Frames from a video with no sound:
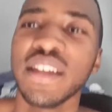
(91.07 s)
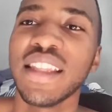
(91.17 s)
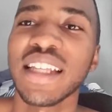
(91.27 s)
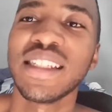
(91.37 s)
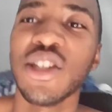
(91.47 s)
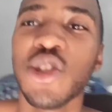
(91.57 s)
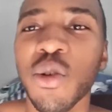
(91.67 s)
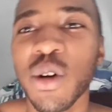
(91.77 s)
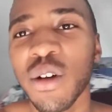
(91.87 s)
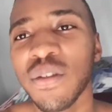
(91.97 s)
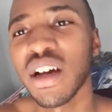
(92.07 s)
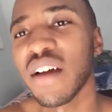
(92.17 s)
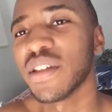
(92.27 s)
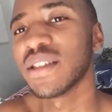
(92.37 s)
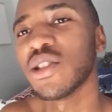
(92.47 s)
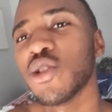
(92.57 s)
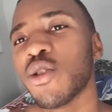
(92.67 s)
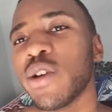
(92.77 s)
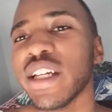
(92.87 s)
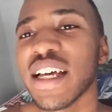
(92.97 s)
That's the story of life. That's the
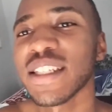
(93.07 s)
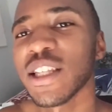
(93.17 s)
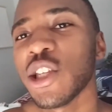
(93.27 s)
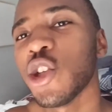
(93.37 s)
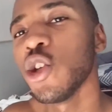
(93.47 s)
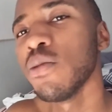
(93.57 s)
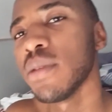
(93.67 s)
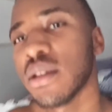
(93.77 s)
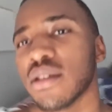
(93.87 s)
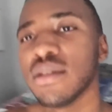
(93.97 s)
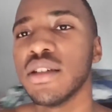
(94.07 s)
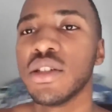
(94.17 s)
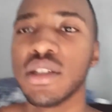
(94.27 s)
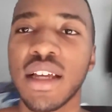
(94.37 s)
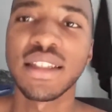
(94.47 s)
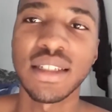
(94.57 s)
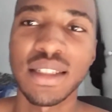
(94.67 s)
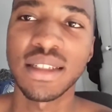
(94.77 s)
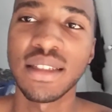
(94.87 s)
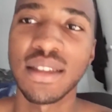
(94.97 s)
story. That's the human condition.
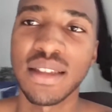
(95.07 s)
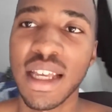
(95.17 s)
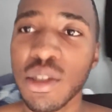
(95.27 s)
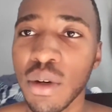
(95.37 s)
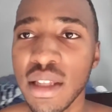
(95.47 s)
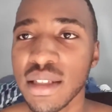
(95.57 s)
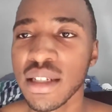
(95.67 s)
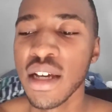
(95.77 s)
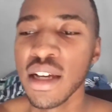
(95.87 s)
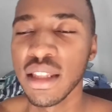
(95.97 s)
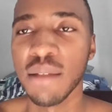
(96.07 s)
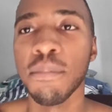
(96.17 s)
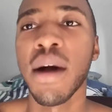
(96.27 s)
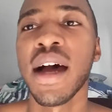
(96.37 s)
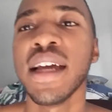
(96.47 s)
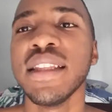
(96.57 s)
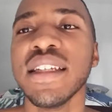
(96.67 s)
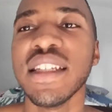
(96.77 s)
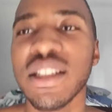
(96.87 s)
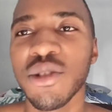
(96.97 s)
That's what it is. The mind
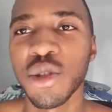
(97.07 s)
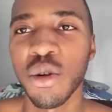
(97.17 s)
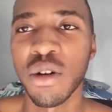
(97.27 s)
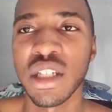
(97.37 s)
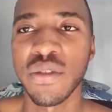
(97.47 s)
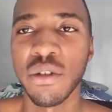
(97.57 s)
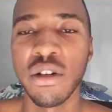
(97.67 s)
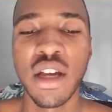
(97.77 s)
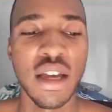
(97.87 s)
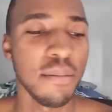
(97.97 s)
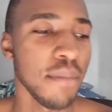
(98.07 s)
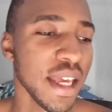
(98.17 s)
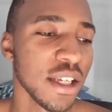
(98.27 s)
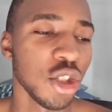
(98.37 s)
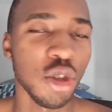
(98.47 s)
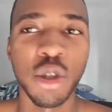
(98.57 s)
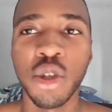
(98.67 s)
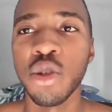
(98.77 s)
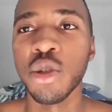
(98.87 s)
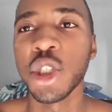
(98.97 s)
is notorious for making sure
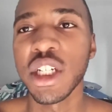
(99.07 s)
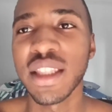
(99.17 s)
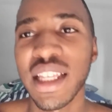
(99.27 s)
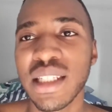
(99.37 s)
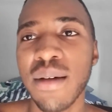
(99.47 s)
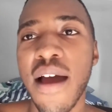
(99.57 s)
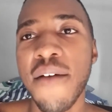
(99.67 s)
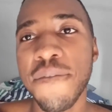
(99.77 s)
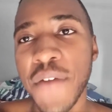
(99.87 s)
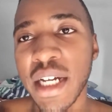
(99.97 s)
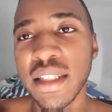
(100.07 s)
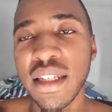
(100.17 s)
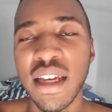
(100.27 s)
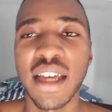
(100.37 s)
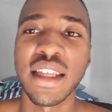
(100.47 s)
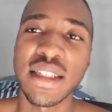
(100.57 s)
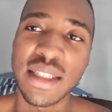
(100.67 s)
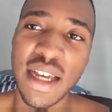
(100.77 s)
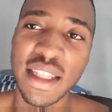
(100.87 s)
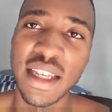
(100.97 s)
you do shit that's fun and
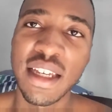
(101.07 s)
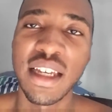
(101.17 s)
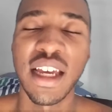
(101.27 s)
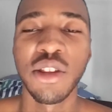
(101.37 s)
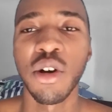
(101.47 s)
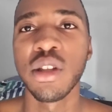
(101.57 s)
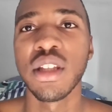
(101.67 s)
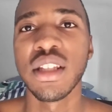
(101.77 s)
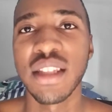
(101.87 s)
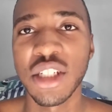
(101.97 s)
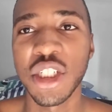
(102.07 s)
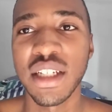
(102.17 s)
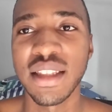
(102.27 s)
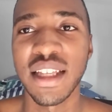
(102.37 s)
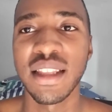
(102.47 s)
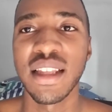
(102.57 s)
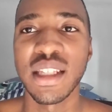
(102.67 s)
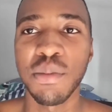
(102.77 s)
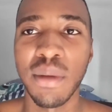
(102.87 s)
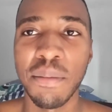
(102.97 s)
exciting and not the shit that
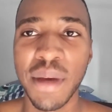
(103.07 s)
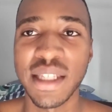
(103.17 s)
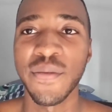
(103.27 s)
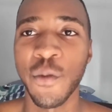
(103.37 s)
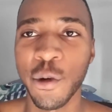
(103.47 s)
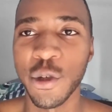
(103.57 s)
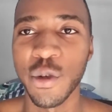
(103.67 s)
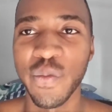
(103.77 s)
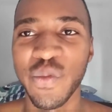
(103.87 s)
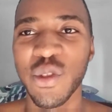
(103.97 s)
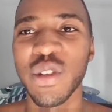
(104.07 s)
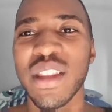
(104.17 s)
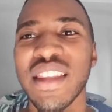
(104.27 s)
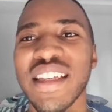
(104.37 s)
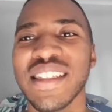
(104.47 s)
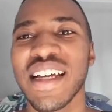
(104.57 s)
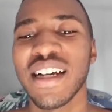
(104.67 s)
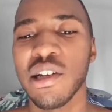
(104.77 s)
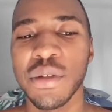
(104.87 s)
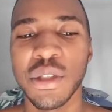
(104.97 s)
is probably best for you. Not the things that are
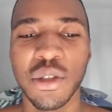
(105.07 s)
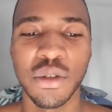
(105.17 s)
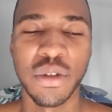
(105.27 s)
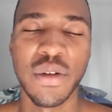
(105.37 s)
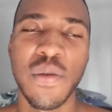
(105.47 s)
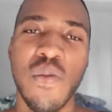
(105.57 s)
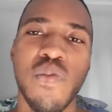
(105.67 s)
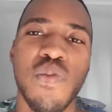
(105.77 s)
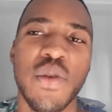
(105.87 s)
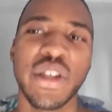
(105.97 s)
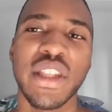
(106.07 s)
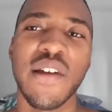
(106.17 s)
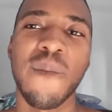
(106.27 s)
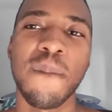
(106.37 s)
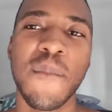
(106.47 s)
going to, you know,